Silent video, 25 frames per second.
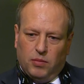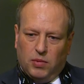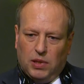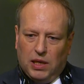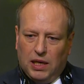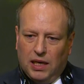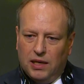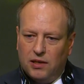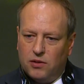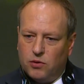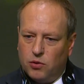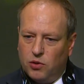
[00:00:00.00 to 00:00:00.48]

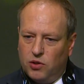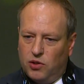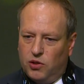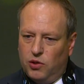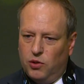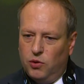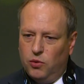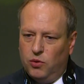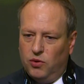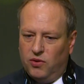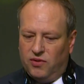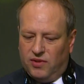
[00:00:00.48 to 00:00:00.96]

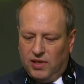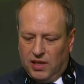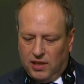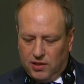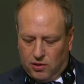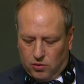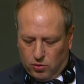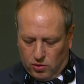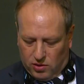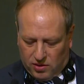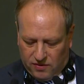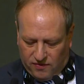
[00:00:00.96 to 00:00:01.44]
introduce and
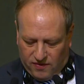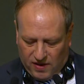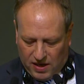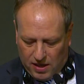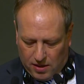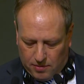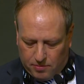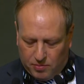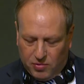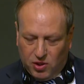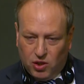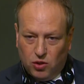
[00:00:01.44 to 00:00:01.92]
to
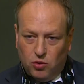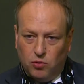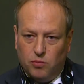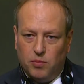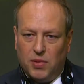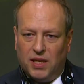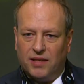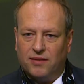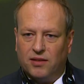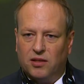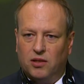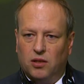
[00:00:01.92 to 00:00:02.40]
develop new
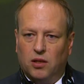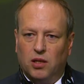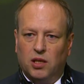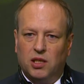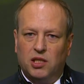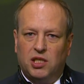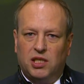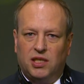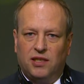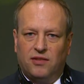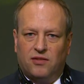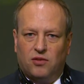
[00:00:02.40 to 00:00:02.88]

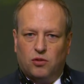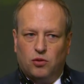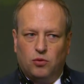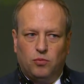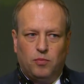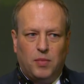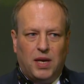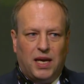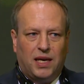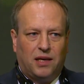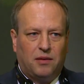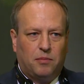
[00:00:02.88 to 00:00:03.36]
methodologies to
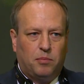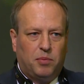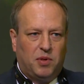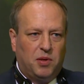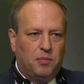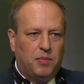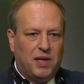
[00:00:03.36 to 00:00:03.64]
make the